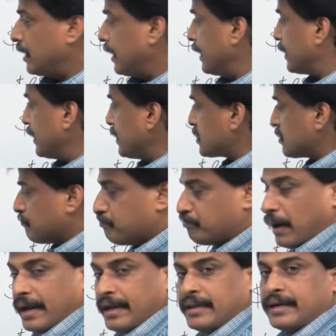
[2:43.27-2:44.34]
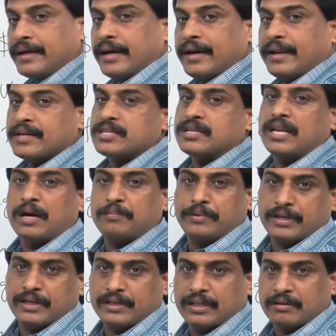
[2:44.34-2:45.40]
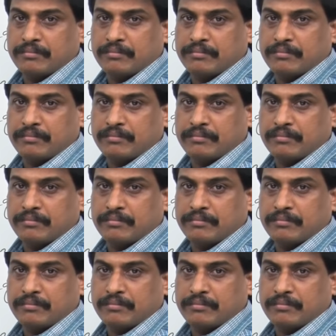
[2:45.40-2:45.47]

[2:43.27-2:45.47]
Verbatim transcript: It is bidirectional operator,